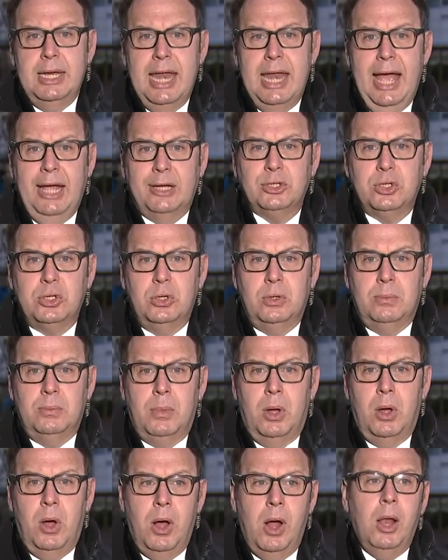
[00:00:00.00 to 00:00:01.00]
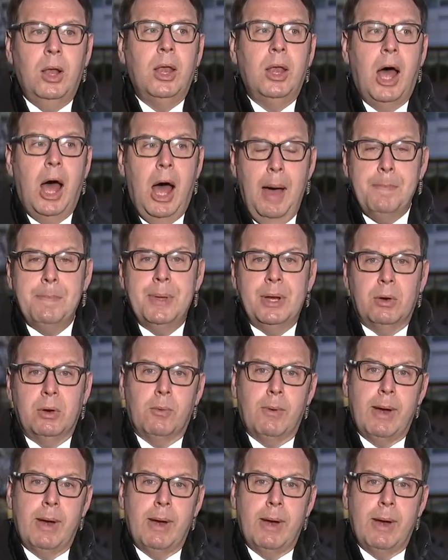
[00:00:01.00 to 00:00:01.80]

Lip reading: National Mall up and